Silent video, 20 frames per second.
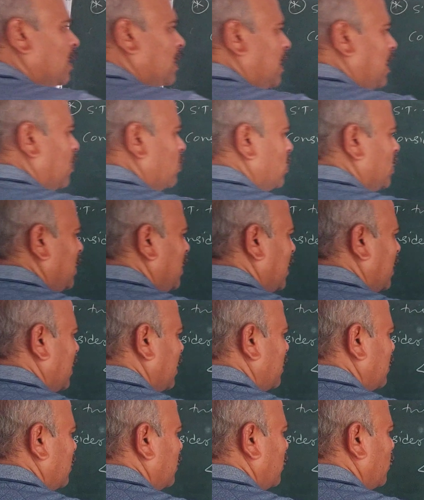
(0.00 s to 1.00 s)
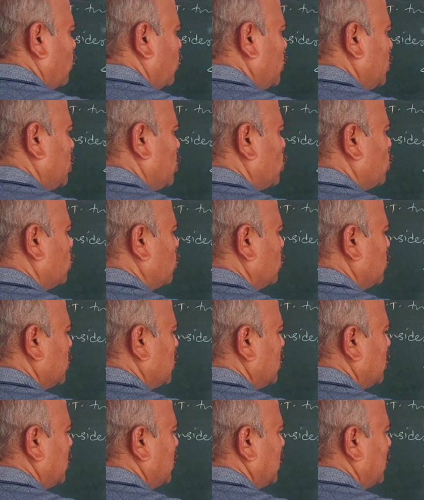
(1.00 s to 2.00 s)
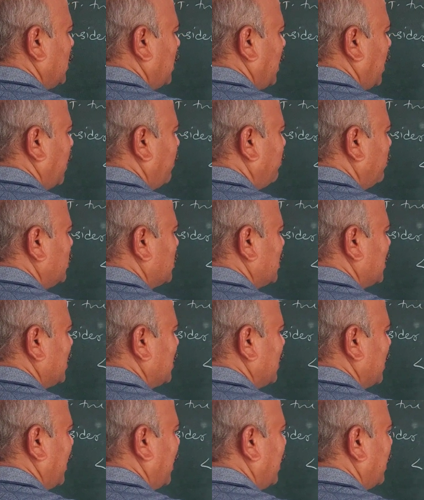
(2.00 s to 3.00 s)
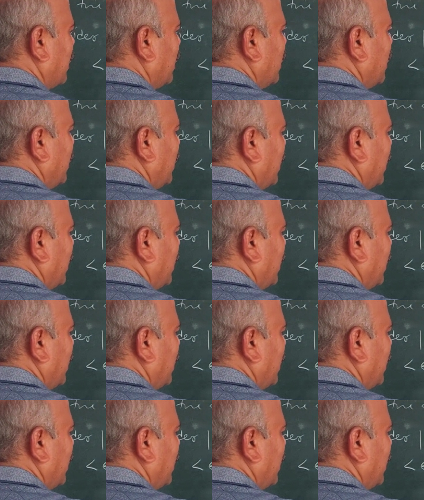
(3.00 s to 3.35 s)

Now here we choose m such that